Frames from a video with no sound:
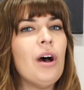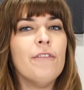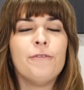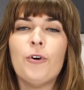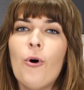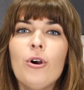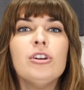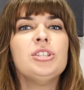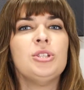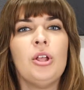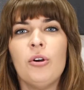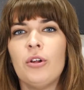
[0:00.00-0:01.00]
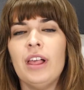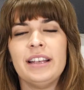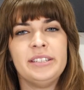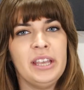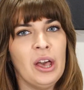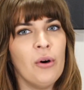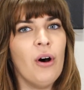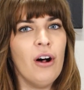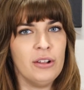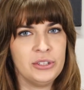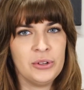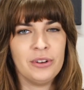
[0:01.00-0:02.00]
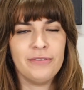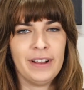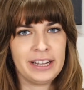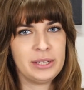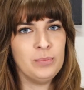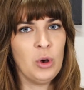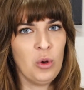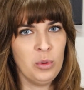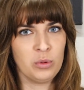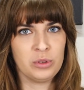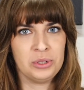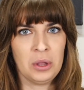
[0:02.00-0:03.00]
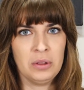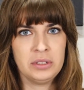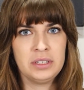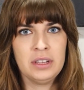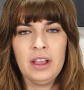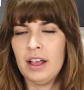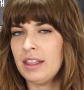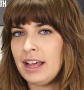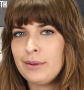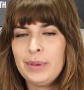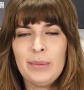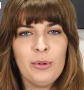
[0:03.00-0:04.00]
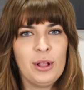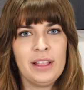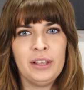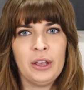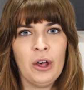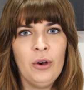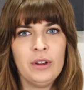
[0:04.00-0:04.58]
of course, local SEO also affects mobile results. A lot of people on the go